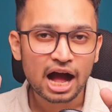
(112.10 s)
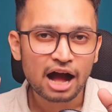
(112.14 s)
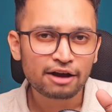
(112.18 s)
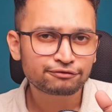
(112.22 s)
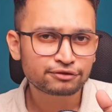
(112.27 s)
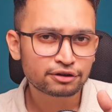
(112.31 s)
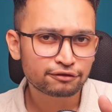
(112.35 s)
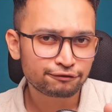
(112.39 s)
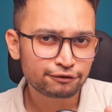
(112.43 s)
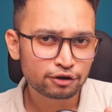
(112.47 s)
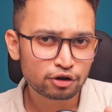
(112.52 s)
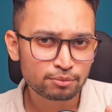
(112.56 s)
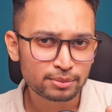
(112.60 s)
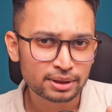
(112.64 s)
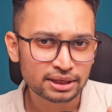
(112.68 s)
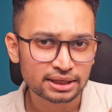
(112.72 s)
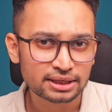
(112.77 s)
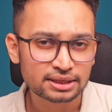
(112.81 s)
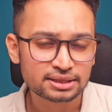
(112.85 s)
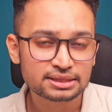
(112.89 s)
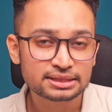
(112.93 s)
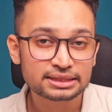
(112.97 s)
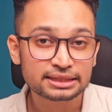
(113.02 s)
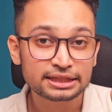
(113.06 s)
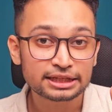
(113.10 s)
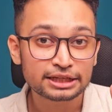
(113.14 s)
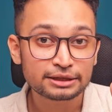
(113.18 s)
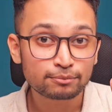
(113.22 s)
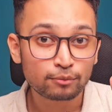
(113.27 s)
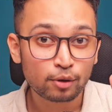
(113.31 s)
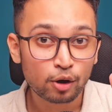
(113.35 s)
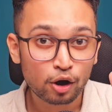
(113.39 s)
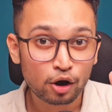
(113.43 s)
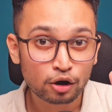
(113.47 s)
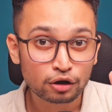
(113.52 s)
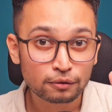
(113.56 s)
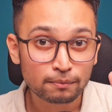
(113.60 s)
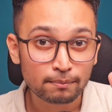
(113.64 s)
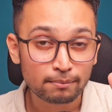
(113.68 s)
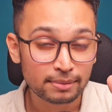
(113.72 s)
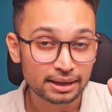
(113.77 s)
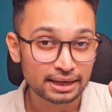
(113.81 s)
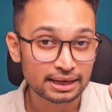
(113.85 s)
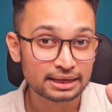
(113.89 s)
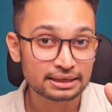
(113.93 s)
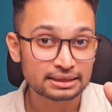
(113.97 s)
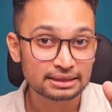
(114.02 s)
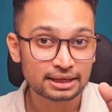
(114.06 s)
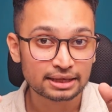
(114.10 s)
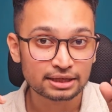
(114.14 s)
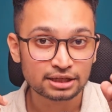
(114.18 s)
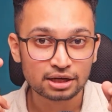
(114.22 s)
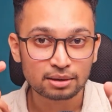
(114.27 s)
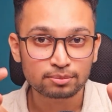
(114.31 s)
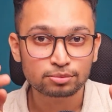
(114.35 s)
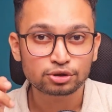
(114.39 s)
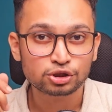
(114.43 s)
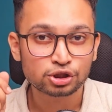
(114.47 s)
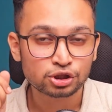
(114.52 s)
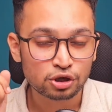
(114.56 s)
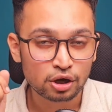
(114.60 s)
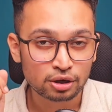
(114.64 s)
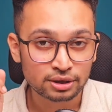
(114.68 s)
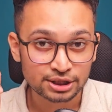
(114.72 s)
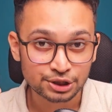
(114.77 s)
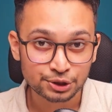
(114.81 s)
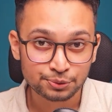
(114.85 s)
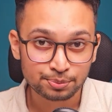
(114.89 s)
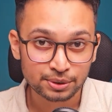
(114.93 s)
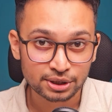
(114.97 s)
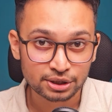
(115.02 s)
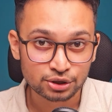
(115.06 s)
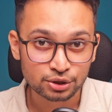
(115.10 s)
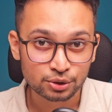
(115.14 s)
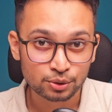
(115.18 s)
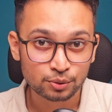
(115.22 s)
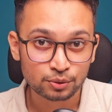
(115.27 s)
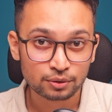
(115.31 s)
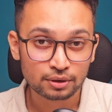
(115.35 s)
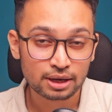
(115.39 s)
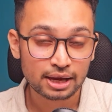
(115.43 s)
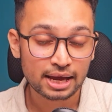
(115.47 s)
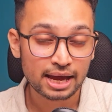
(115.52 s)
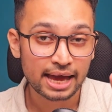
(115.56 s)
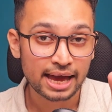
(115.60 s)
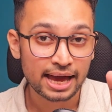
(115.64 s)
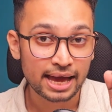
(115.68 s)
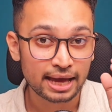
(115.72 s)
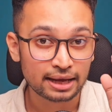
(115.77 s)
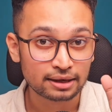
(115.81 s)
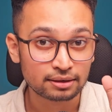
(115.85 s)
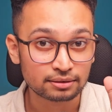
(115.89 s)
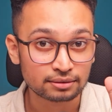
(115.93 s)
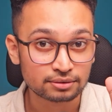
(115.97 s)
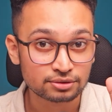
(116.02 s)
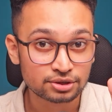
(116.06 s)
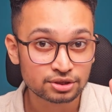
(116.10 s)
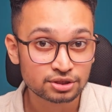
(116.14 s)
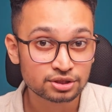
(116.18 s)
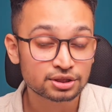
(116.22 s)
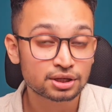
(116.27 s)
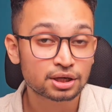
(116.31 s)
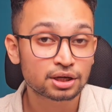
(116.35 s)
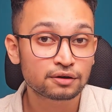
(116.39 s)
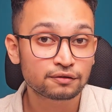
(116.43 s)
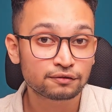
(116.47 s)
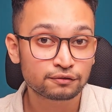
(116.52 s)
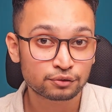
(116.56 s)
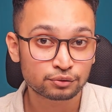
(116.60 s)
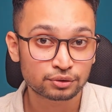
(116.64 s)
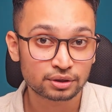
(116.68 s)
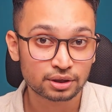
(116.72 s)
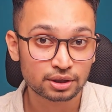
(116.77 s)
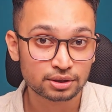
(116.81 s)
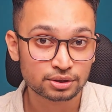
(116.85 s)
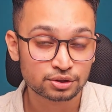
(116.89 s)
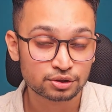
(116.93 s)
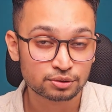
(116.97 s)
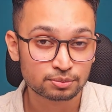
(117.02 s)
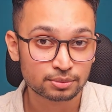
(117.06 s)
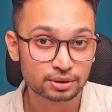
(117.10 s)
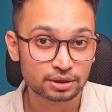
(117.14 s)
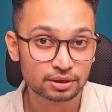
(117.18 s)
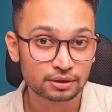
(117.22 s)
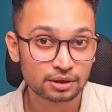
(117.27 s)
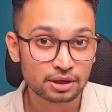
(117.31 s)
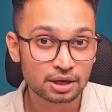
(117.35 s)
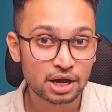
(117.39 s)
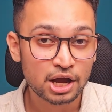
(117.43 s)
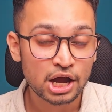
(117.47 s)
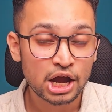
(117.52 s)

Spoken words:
After a few minutes, Lemon made a double shot espresso and served to the customer.